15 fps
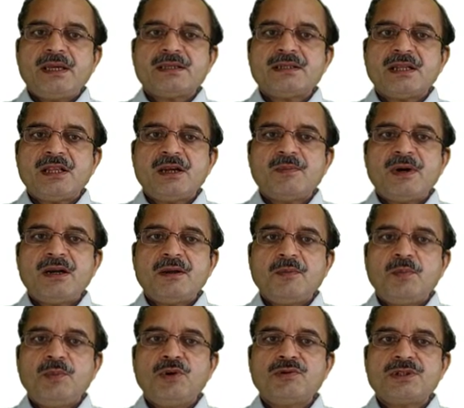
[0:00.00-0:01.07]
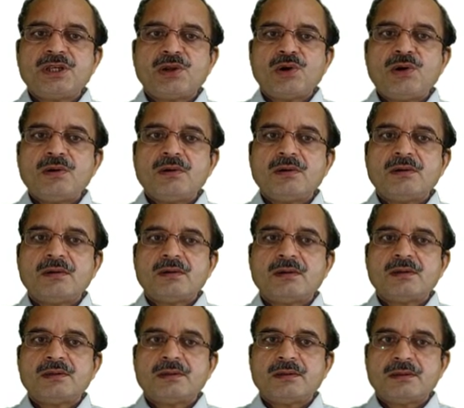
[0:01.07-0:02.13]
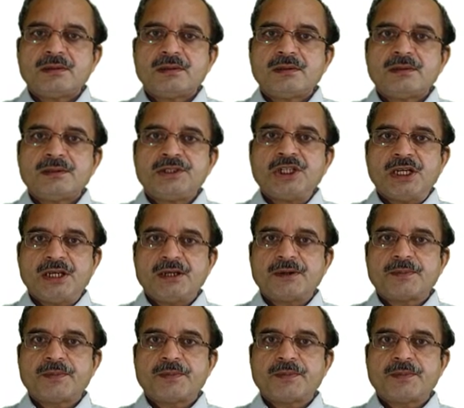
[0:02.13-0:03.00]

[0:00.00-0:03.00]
is nothing but mu 0 J.